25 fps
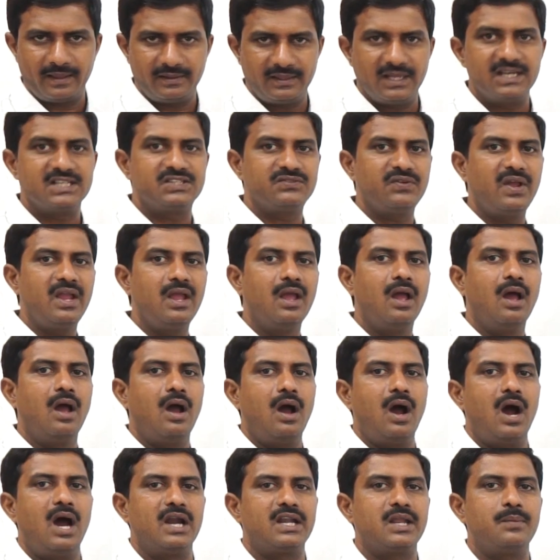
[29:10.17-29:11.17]
That's why
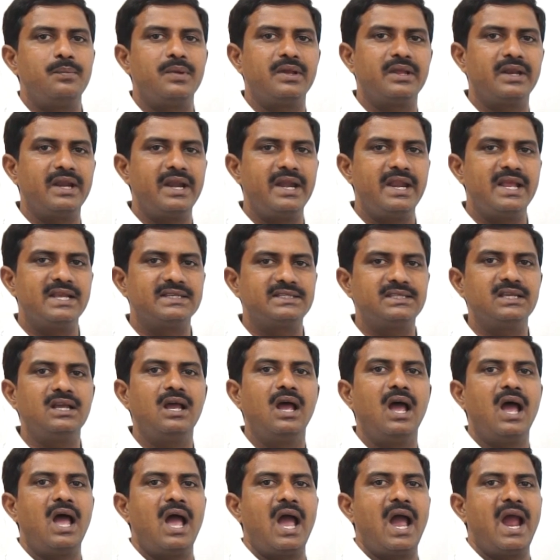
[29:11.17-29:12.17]
atomic radius,
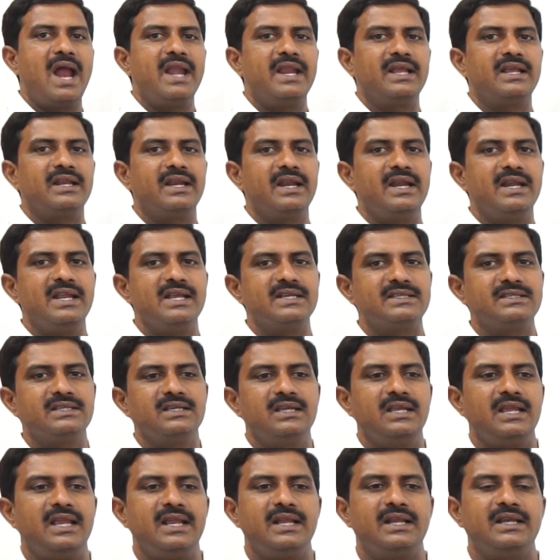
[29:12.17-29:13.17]
ionic radius
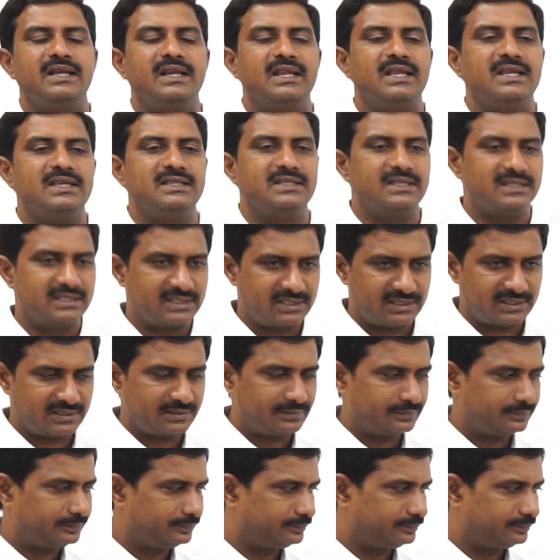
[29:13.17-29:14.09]
increases.